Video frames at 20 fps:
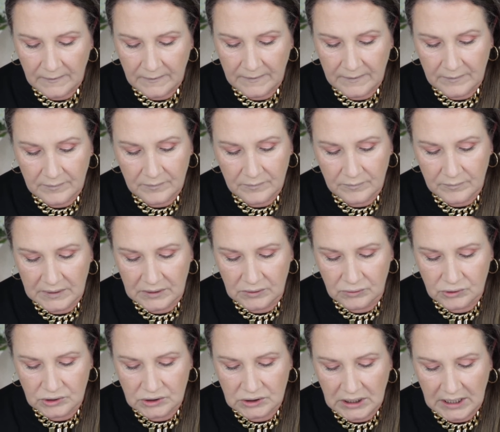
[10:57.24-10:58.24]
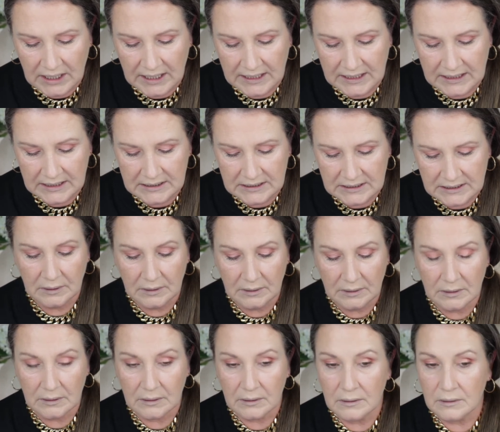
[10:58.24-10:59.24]
the middle shade.
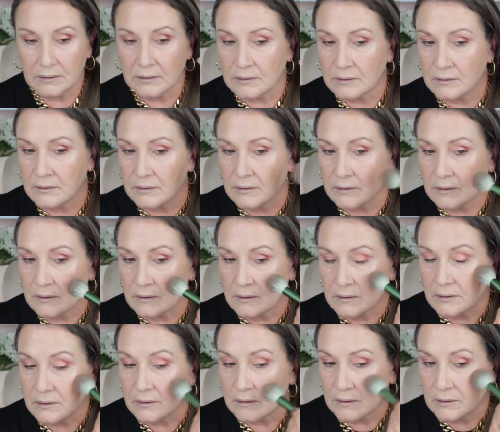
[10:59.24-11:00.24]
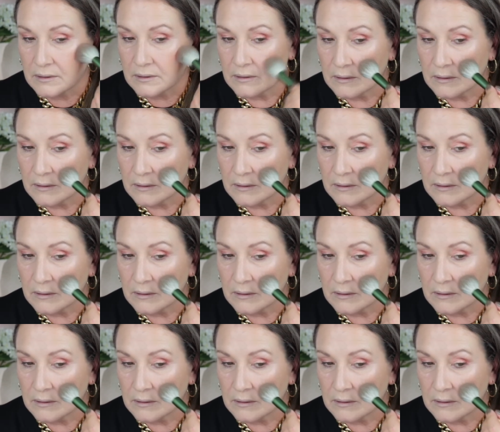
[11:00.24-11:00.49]
I